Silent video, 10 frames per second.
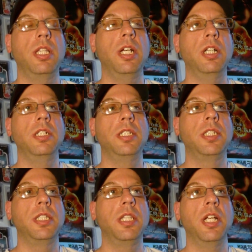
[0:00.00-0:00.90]

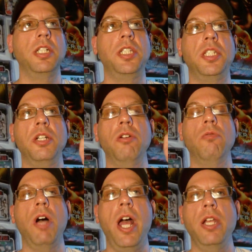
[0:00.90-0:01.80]
there's
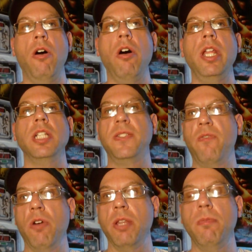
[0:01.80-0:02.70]
still an audience
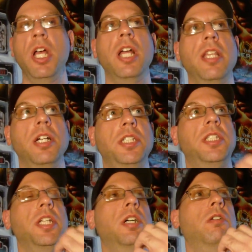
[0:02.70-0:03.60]
for them. There's
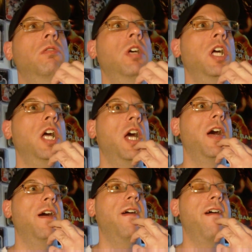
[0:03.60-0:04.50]
still
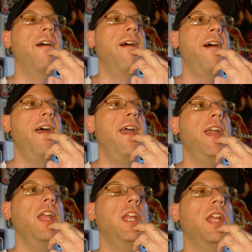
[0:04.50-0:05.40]

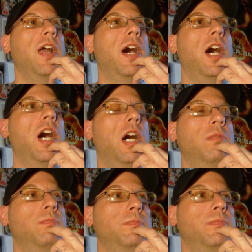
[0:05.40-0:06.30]
a
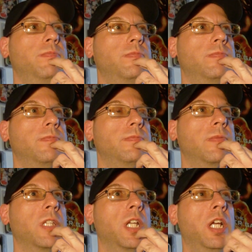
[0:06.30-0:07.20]

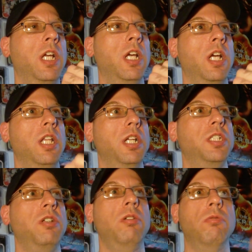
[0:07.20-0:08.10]

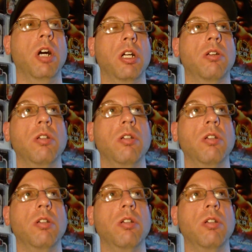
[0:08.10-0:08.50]
there's still